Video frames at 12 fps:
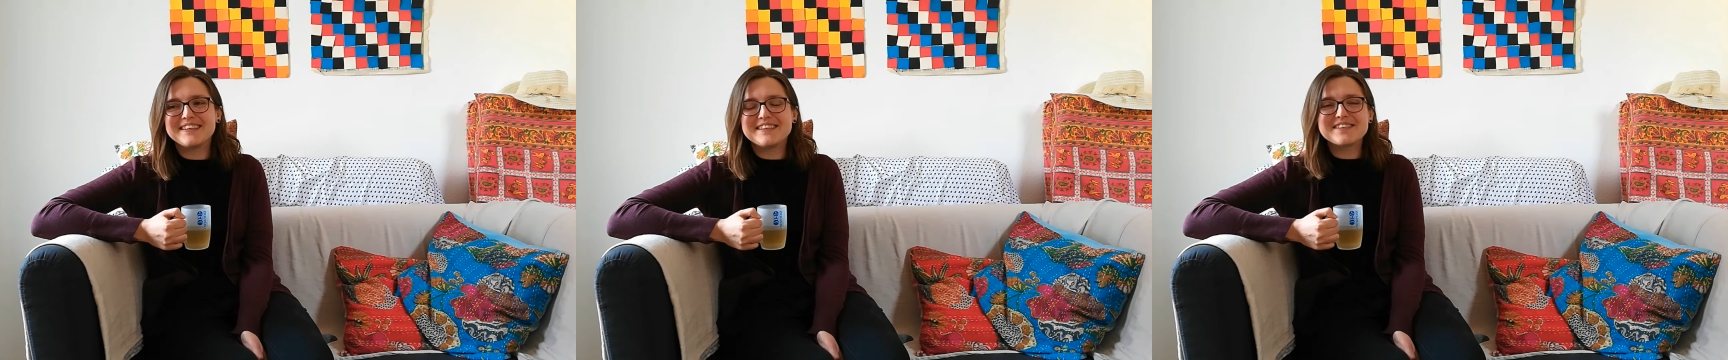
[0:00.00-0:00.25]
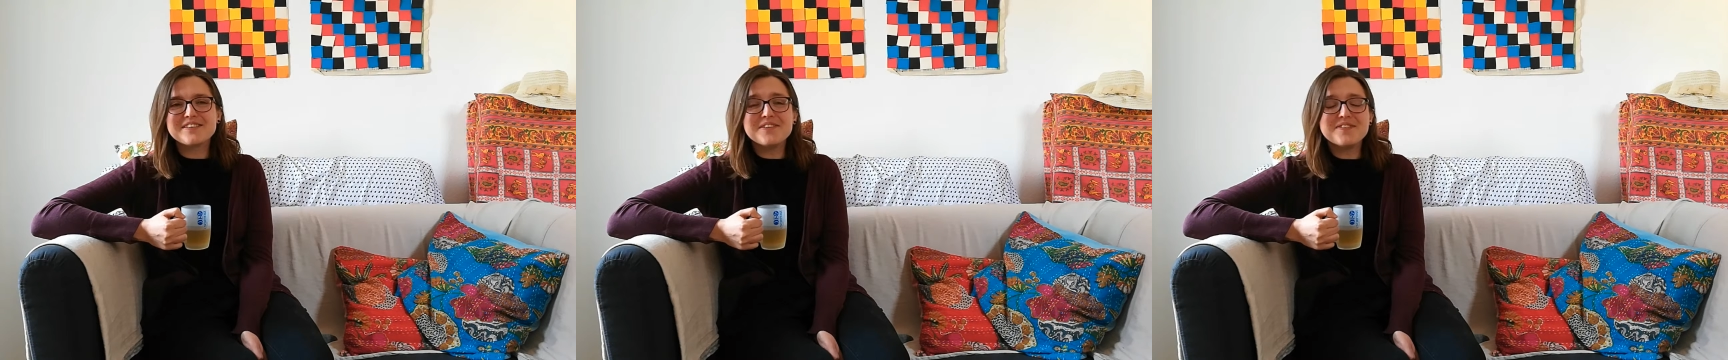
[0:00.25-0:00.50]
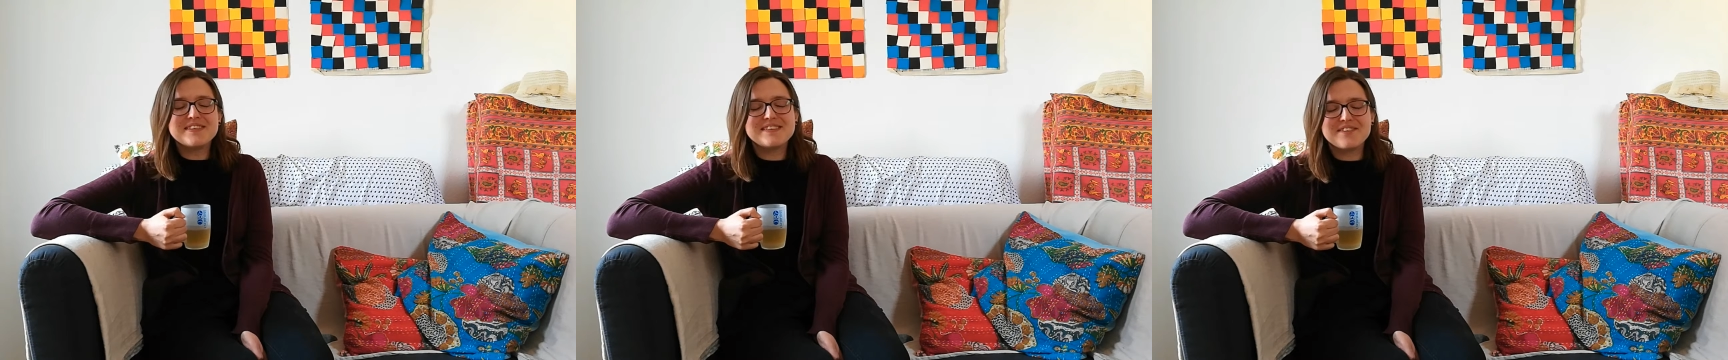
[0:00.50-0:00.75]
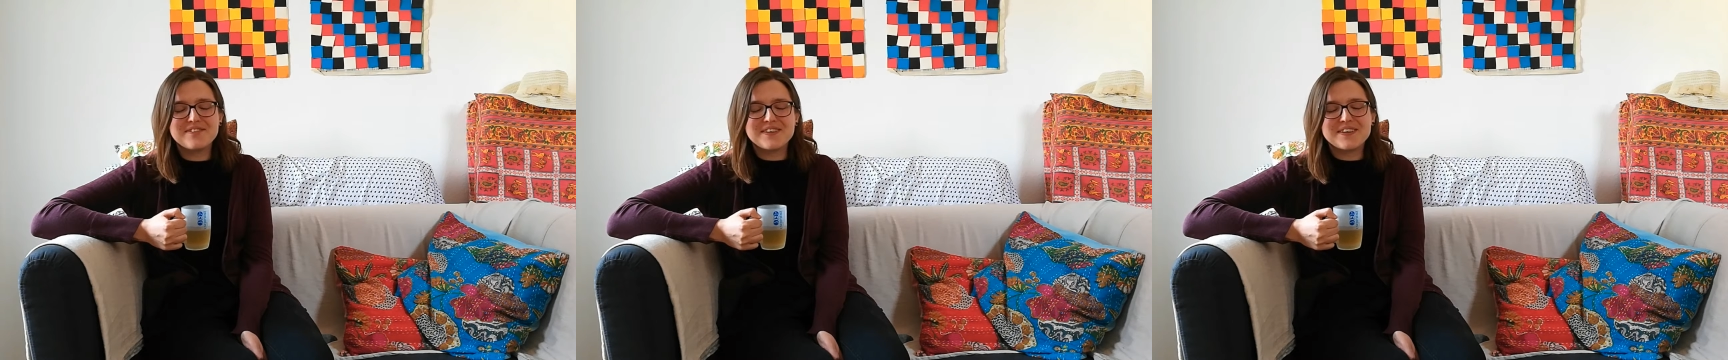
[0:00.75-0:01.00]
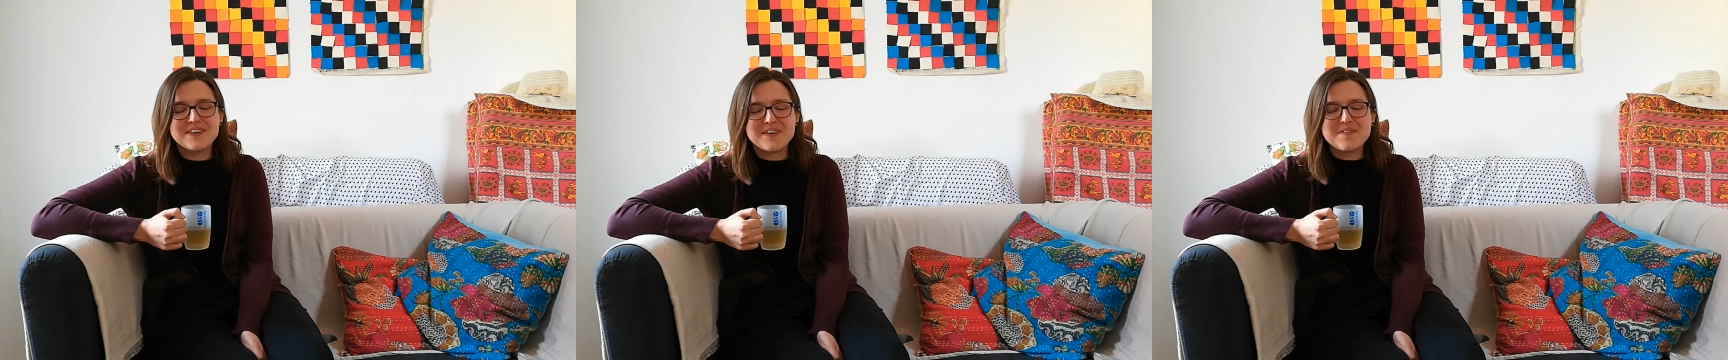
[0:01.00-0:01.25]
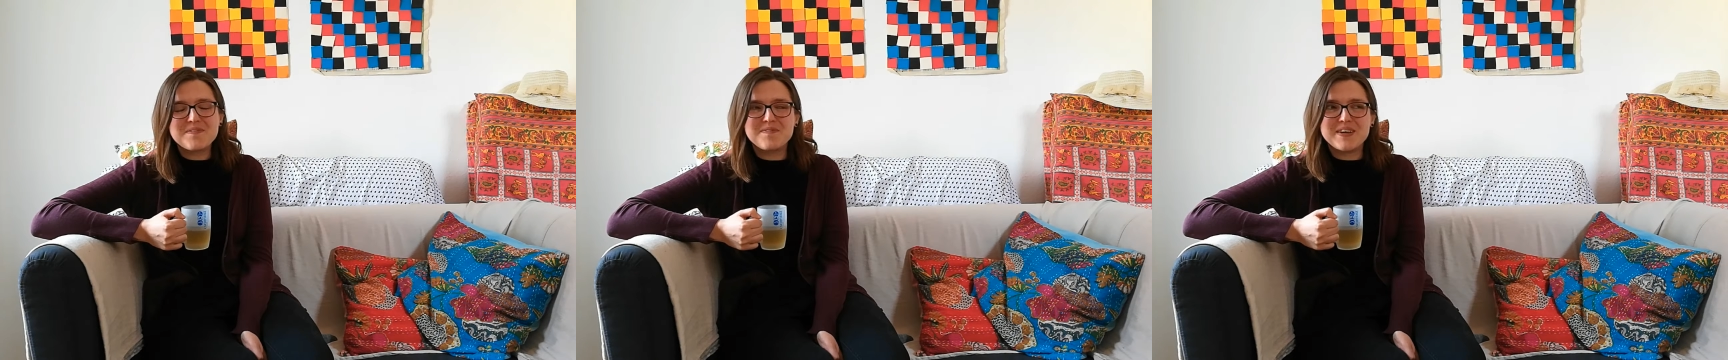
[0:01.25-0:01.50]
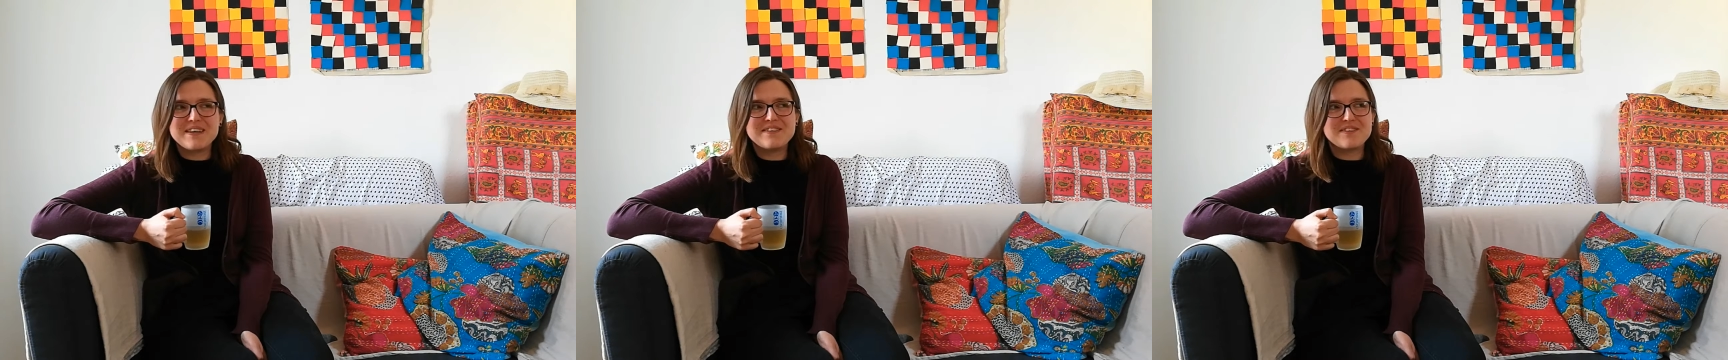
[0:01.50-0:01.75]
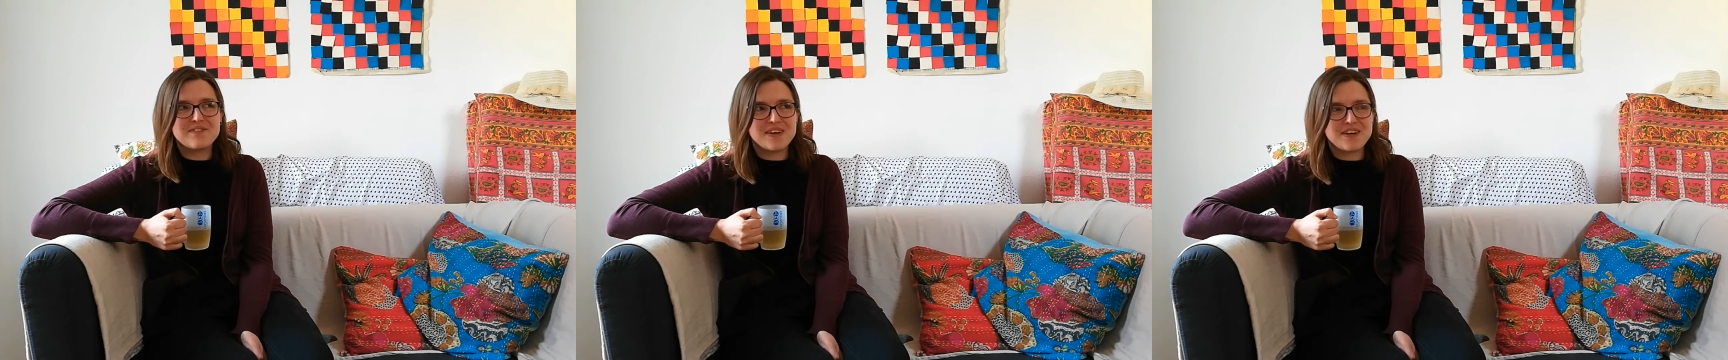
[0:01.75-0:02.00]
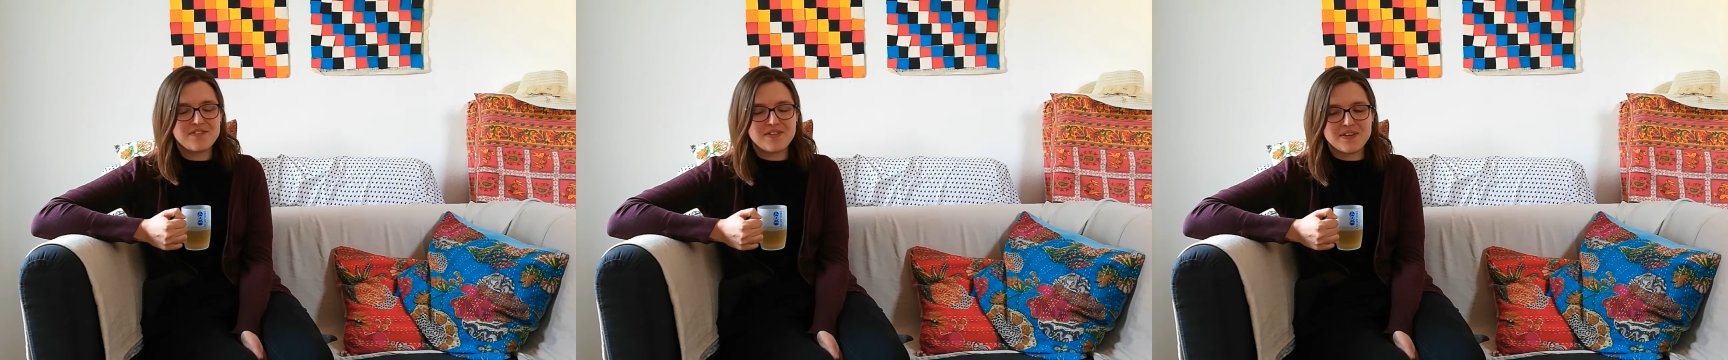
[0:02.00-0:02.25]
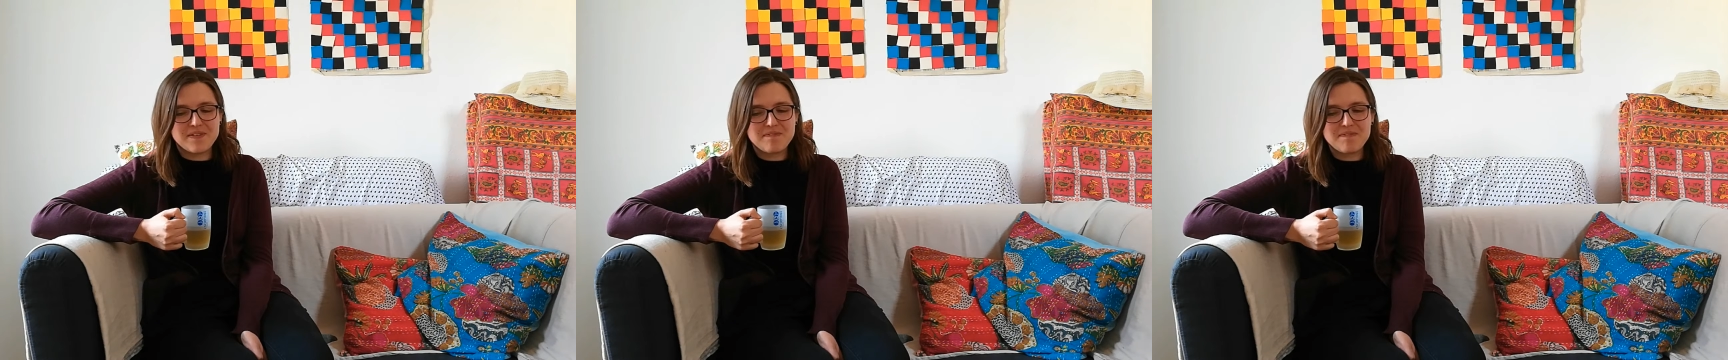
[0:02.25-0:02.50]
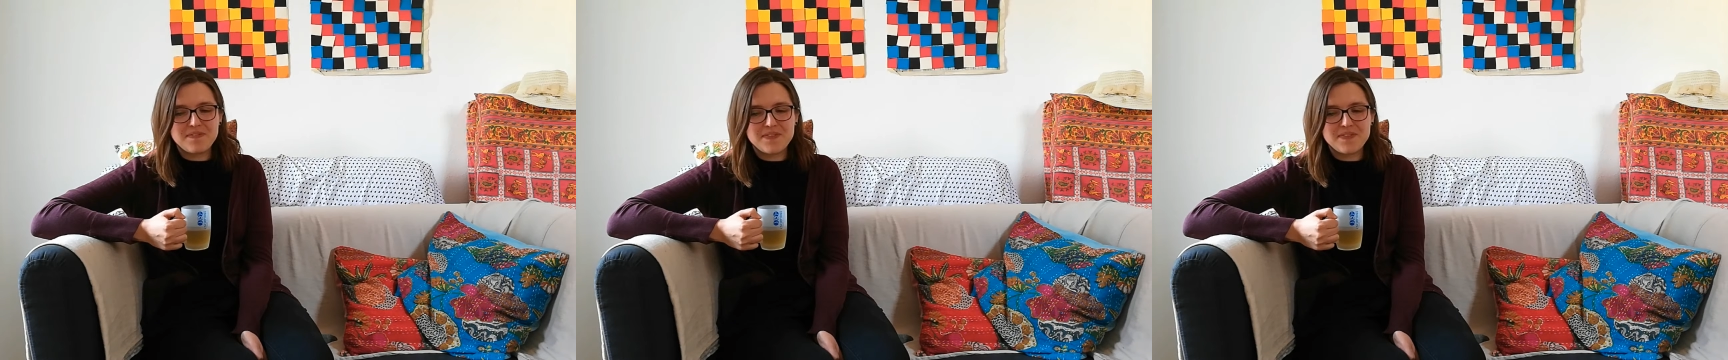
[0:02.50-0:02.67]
school was difficult, but you survived it.